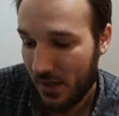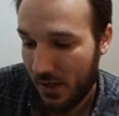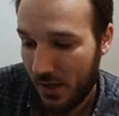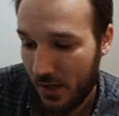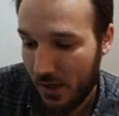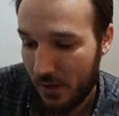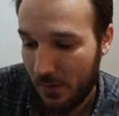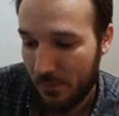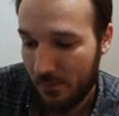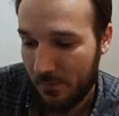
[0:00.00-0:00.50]

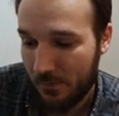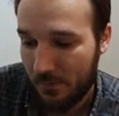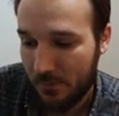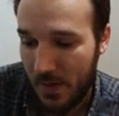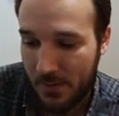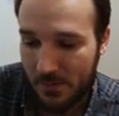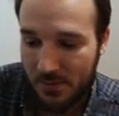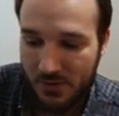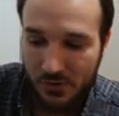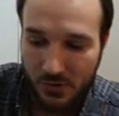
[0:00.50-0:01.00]
um,
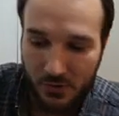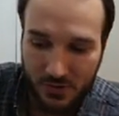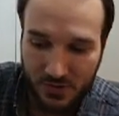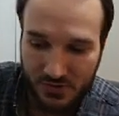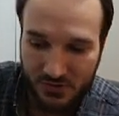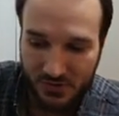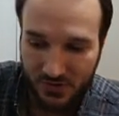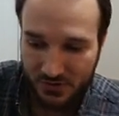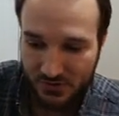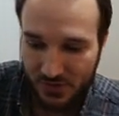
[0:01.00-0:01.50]
maybe
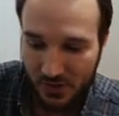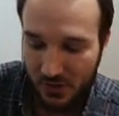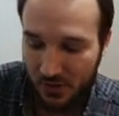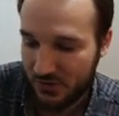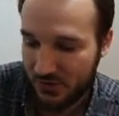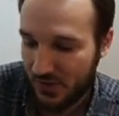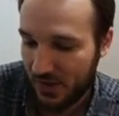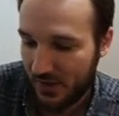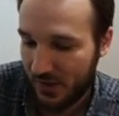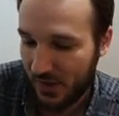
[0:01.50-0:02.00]

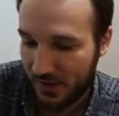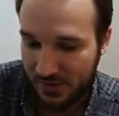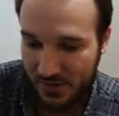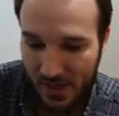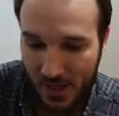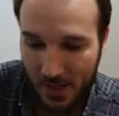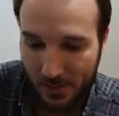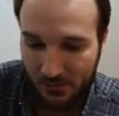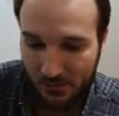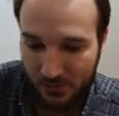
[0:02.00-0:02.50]
$36 at like
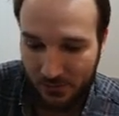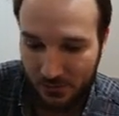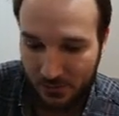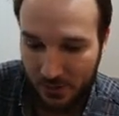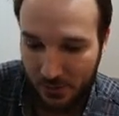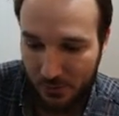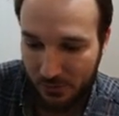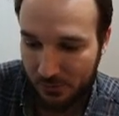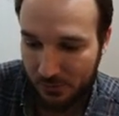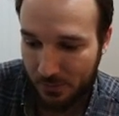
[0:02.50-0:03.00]
the absolute
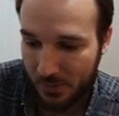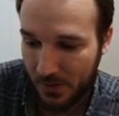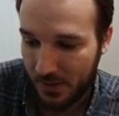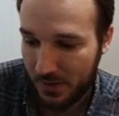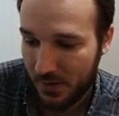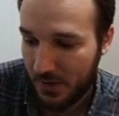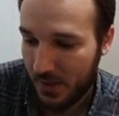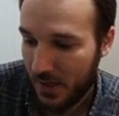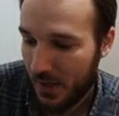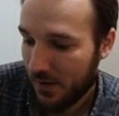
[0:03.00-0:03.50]
lowest.
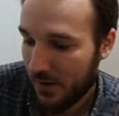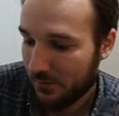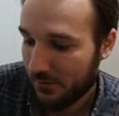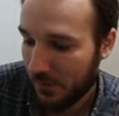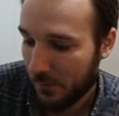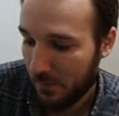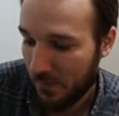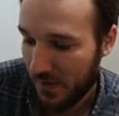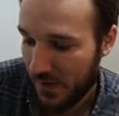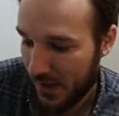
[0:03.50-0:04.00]
But
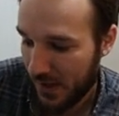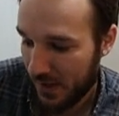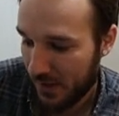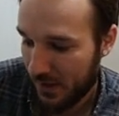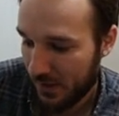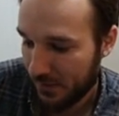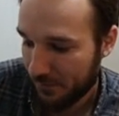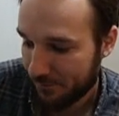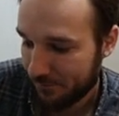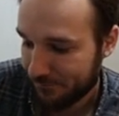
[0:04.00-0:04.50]
from
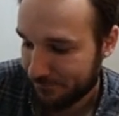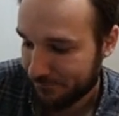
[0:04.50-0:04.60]
there,